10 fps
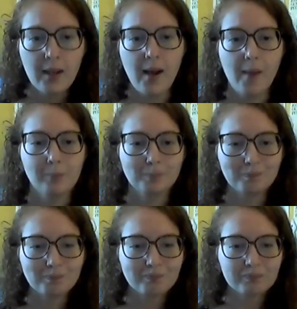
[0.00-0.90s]

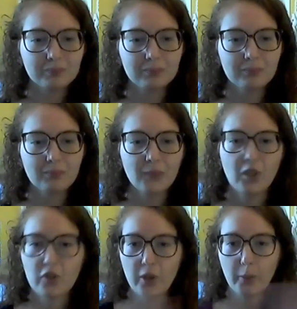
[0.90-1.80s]

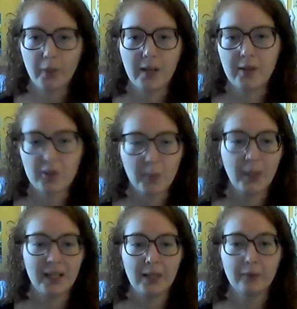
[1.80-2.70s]
So don't worry, there's
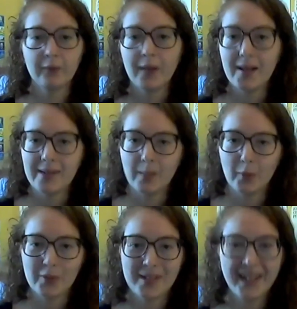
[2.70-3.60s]
plenty of examples.